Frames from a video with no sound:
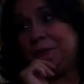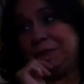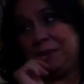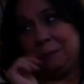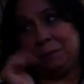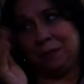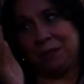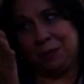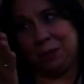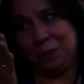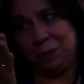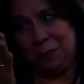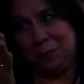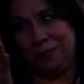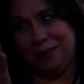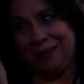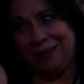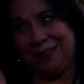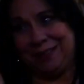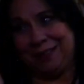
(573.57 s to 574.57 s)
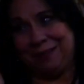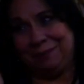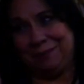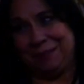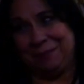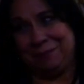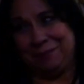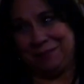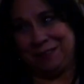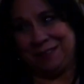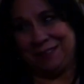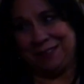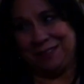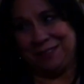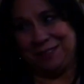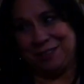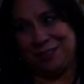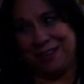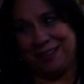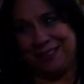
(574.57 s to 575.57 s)
the family going and kept everything in
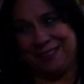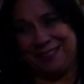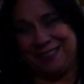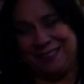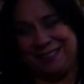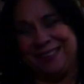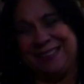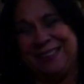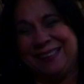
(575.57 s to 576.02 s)
check.